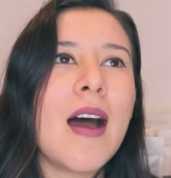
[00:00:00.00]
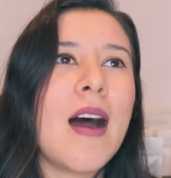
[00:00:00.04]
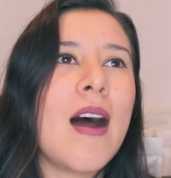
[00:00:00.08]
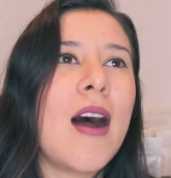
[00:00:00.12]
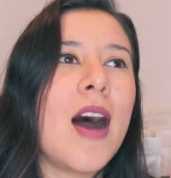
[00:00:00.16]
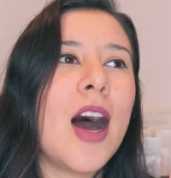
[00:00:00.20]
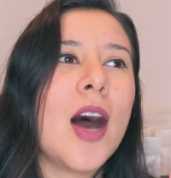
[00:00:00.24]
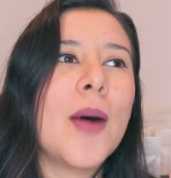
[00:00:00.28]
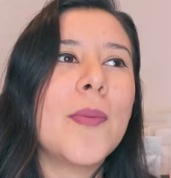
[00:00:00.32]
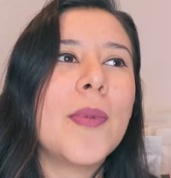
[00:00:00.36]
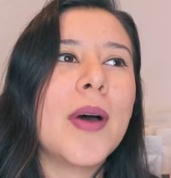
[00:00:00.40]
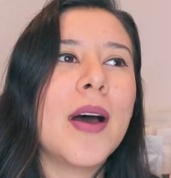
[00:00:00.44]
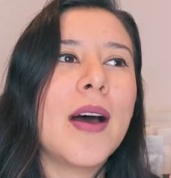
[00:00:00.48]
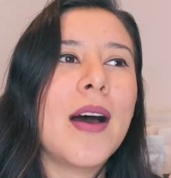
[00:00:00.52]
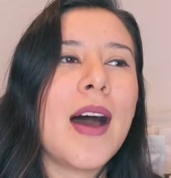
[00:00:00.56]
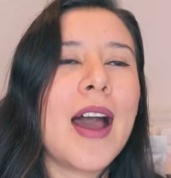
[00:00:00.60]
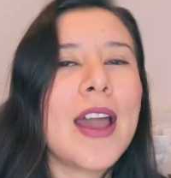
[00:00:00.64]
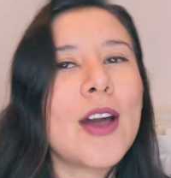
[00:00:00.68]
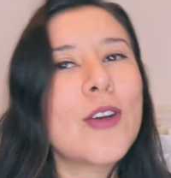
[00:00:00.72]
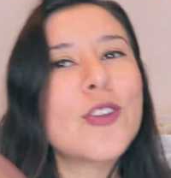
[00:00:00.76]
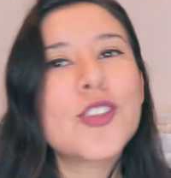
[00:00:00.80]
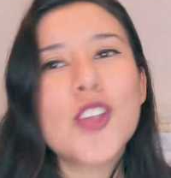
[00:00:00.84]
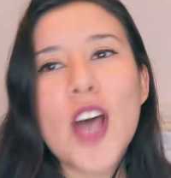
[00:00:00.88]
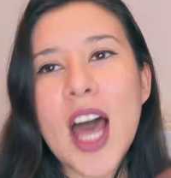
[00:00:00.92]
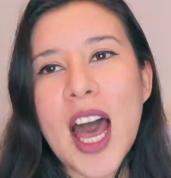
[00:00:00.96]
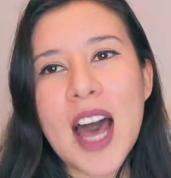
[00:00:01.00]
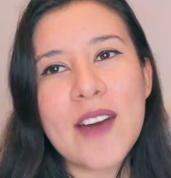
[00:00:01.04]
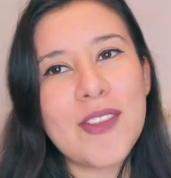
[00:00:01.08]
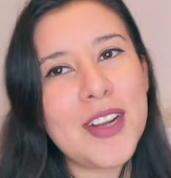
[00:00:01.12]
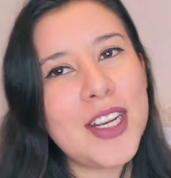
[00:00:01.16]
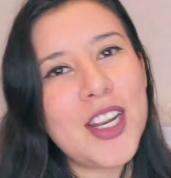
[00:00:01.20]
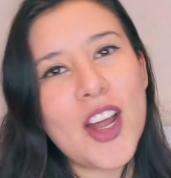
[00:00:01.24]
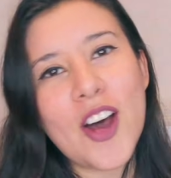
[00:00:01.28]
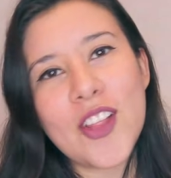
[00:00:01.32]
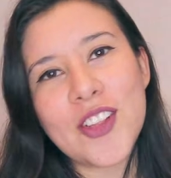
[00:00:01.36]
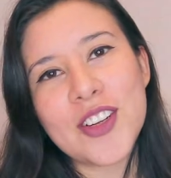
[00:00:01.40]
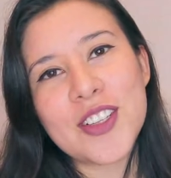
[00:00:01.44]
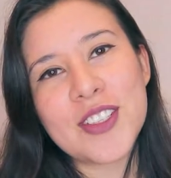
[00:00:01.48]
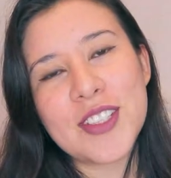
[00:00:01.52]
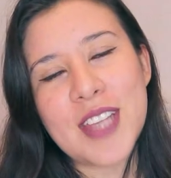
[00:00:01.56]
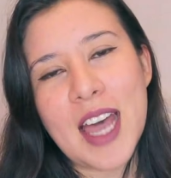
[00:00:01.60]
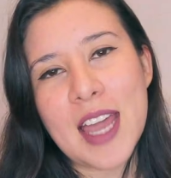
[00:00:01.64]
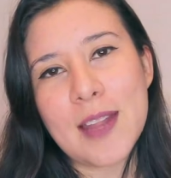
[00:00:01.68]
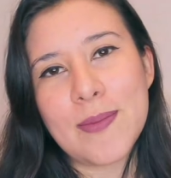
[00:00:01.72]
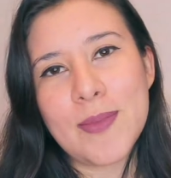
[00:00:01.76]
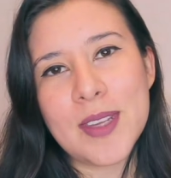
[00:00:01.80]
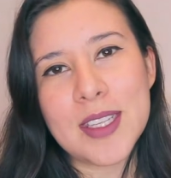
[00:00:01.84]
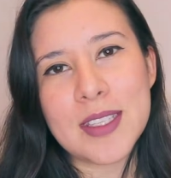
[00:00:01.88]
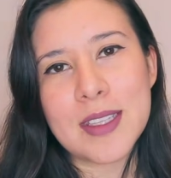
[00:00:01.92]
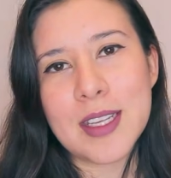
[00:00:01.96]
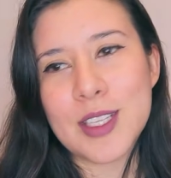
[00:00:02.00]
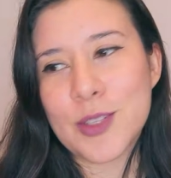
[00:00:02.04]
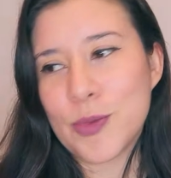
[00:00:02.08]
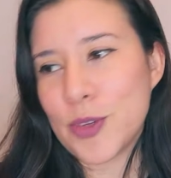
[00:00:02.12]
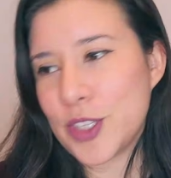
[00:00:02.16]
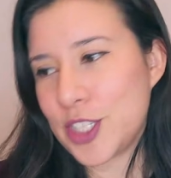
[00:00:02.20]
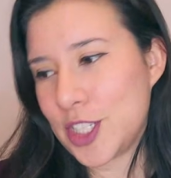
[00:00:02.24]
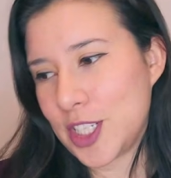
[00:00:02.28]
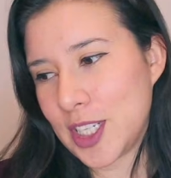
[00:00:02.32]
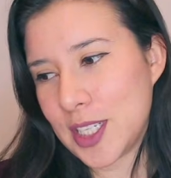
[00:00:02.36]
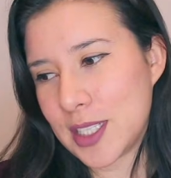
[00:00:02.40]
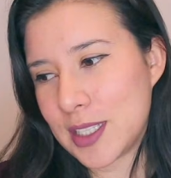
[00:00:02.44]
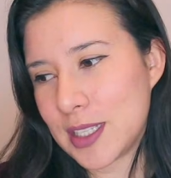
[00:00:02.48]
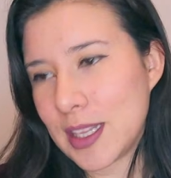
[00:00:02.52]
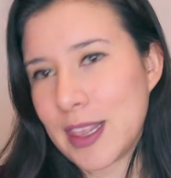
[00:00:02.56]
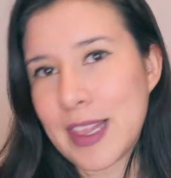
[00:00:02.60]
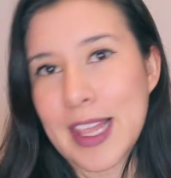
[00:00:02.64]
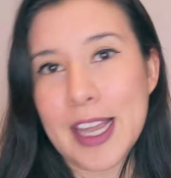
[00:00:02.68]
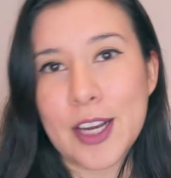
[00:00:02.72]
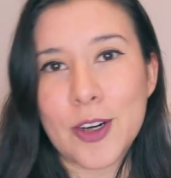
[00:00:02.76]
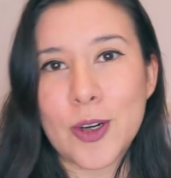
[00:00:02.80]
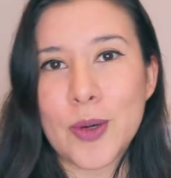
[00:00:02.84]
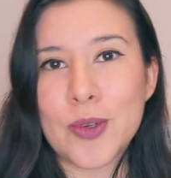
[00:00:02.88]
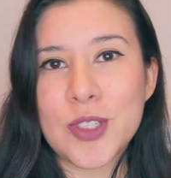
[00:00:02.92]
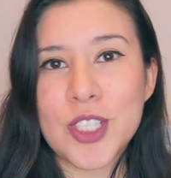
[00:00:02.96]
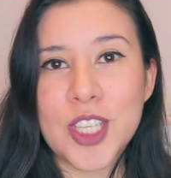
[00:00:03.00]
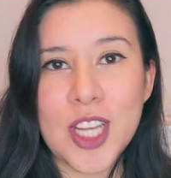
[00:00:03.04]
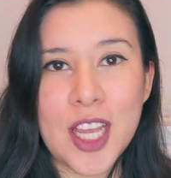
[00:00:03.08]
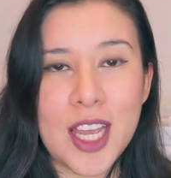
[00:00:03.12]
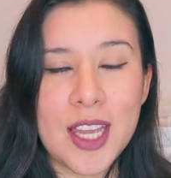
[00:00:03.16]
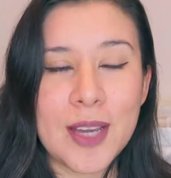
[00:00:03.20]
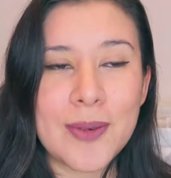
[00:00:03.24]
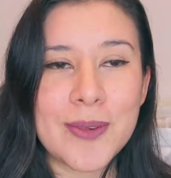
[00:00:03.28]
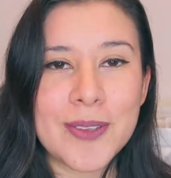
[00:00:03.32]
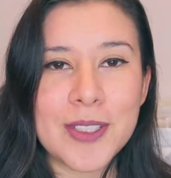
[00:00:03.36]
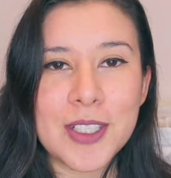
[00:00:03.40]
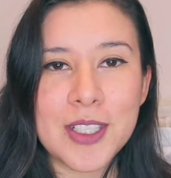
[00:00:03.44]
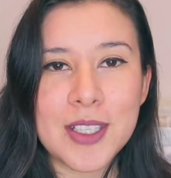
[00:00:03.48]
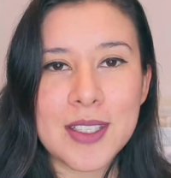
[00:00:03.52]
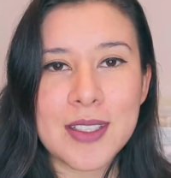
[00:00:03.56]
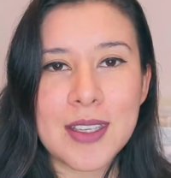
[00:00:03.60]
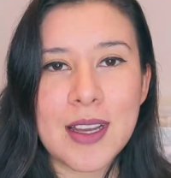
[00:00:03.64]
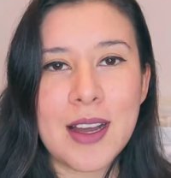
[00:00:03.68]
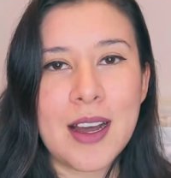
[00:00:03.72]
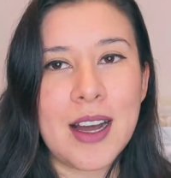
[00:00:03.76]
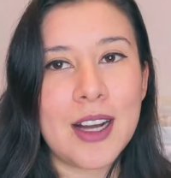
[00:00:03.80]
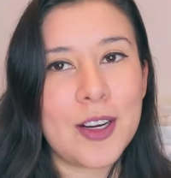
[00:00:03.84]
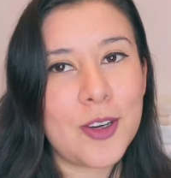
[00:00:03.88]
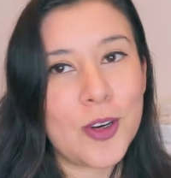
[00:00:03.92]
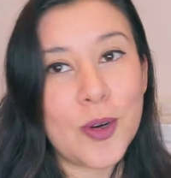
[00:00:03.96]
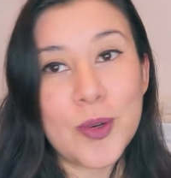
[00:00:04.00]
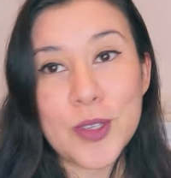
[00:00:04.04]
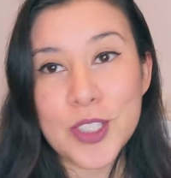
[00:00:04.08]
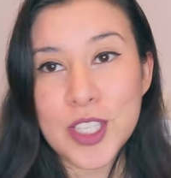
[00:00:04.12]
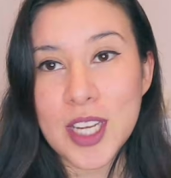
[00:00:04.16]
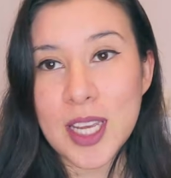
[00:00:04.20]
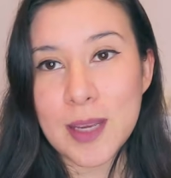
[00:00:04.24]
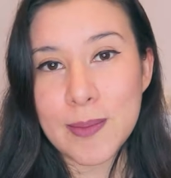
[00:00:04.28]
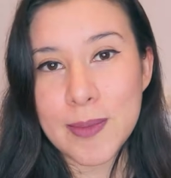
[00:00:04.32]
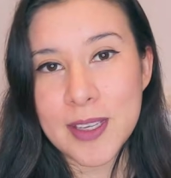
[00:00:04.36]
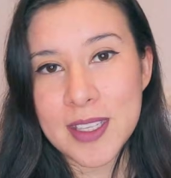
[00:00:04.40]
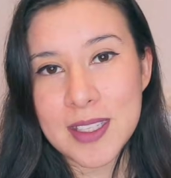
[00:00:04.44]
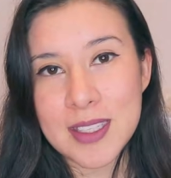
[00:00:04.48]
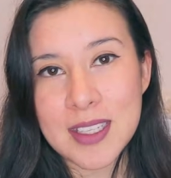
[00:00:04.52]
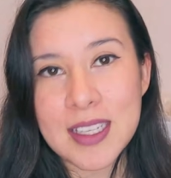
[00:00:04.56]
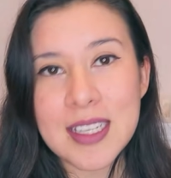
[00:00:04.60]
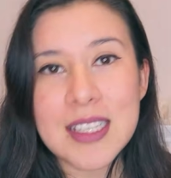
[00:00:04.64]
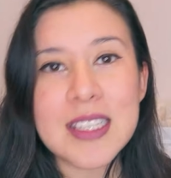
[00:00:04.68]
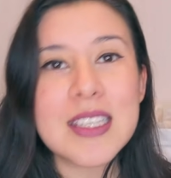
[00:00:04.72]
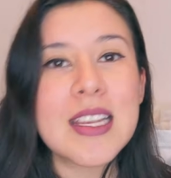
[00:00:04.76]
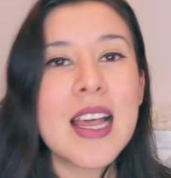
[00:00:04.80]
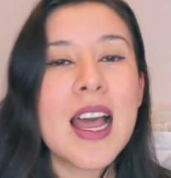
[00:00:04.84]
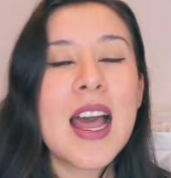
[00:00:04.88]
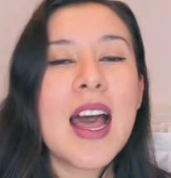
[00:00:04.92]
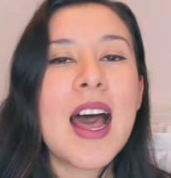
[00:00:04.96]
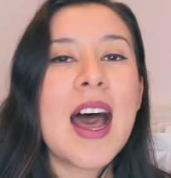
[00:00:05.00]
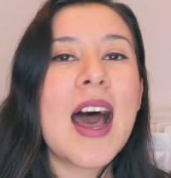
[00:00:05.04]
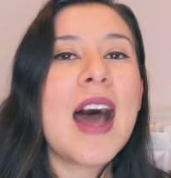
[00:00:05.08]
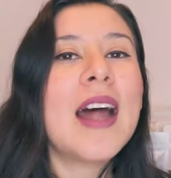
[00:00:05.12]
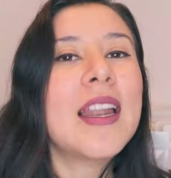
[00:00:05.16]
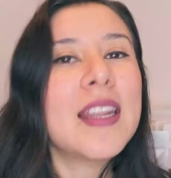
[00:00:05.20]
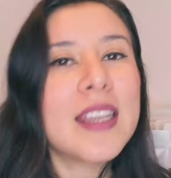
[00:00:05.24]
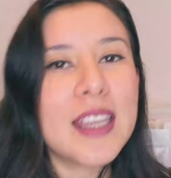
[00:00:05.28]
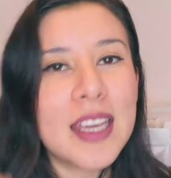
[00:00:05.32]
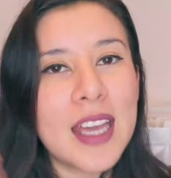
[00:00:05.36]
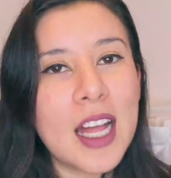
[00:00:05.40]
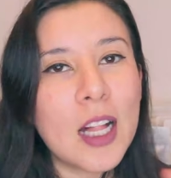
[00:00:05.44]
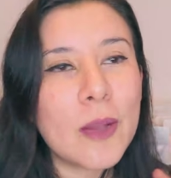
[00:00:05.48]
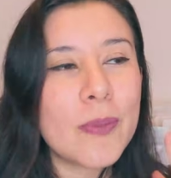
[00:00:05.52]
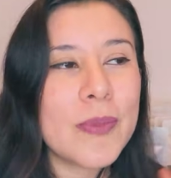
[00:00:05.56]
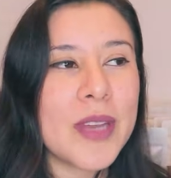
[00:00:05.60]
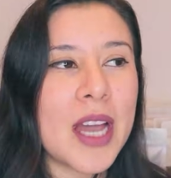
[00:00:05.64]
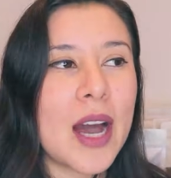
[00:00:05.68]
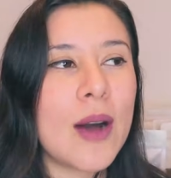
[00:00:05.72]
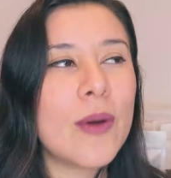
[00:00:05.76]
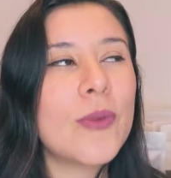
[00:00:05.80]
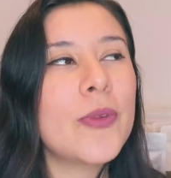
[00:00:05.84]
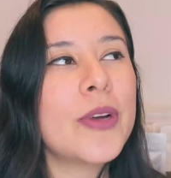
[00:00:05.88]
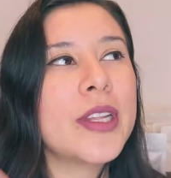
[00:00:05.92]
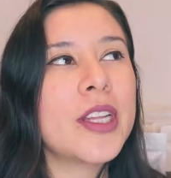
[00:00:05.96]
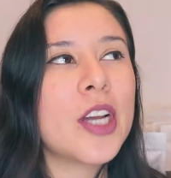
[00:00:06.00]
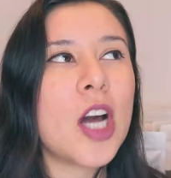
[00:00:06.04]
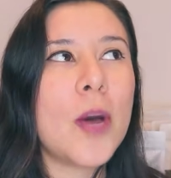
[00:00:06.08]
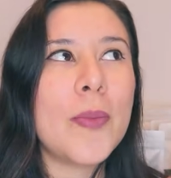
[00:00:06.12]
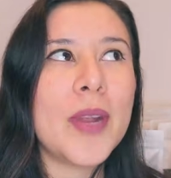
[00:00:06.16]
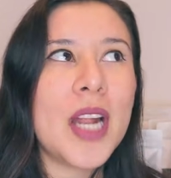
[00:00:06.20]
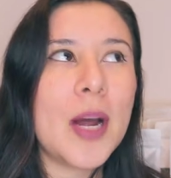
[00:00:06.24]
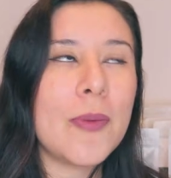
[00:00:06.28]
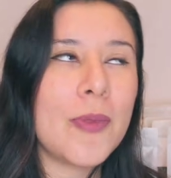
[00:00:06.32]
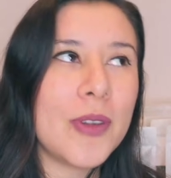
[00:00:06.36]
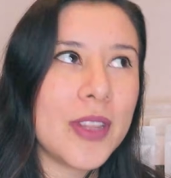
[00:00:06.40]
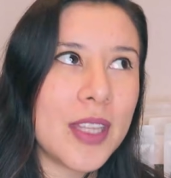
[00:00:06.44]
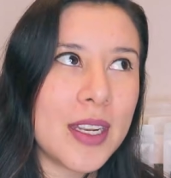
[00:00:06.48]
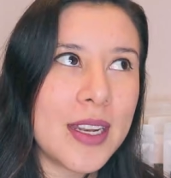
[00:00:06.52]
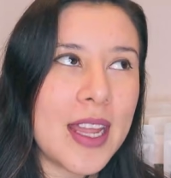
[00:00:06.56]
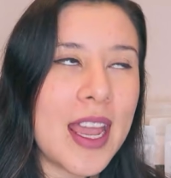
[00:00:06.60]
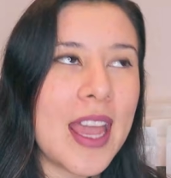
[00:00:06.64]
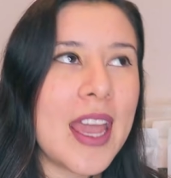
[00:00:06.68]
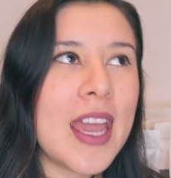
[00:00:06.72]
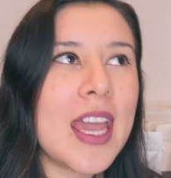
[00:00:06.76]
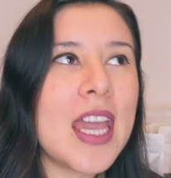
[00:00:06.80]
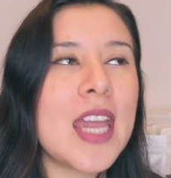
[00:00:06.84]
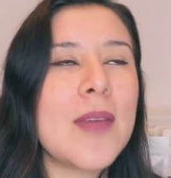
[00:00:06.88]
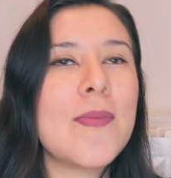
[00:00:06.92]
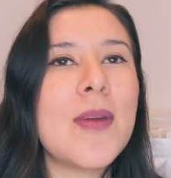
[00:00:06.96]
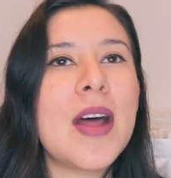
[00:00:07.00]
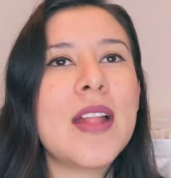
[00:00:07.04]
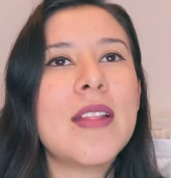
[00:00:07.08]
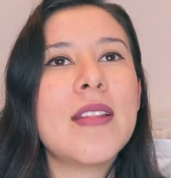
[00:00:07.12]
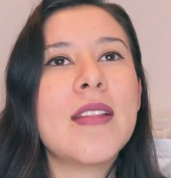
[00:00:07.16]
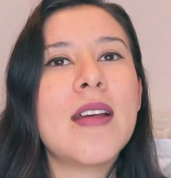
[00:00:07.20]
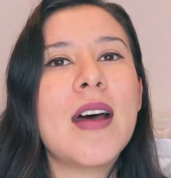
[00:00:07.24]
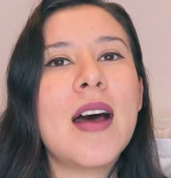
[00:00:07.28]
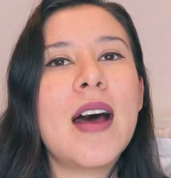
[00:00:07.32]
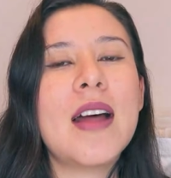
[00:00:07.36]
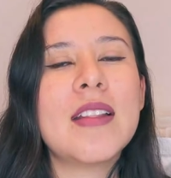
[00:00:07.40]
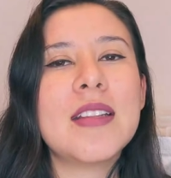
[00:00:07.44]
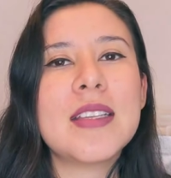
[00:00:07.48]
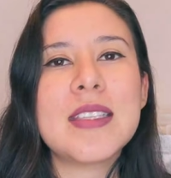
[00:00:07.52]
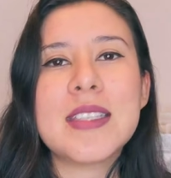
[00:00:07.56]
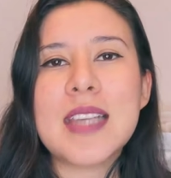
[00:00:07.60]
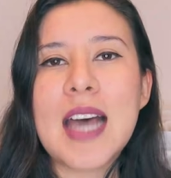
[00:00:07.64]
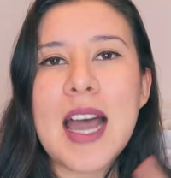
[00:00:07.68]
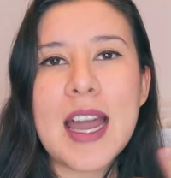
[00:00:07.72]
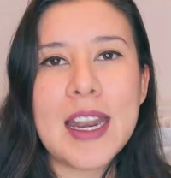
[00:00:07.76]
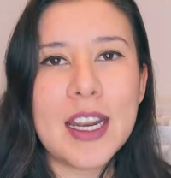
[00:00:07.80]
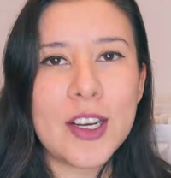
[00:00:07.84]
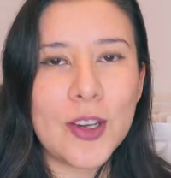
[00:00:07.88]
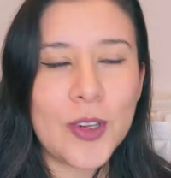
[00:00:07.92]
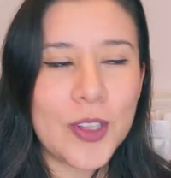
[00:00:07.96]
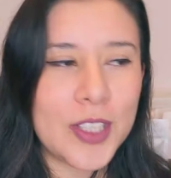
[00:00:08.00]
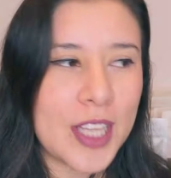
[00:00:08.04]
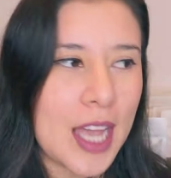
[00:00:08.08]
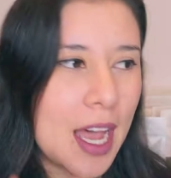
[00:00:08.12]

I also have another side business, which is Le Crochet, which is a crochet business, and he helped me out with coming up with the name and the design and all